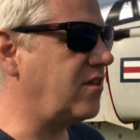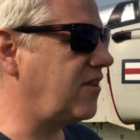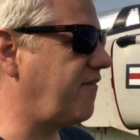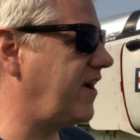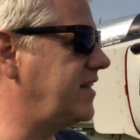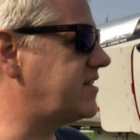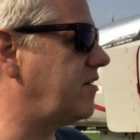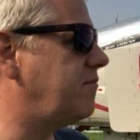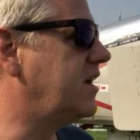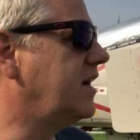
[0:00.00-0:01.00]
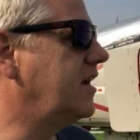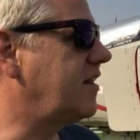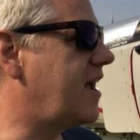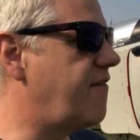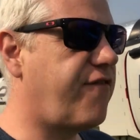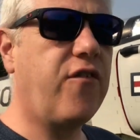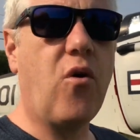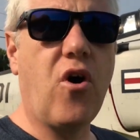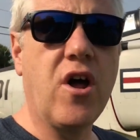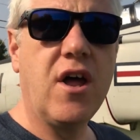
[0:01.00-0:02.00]
the Phantom, the
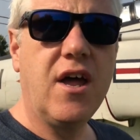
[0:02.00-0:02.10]
F4.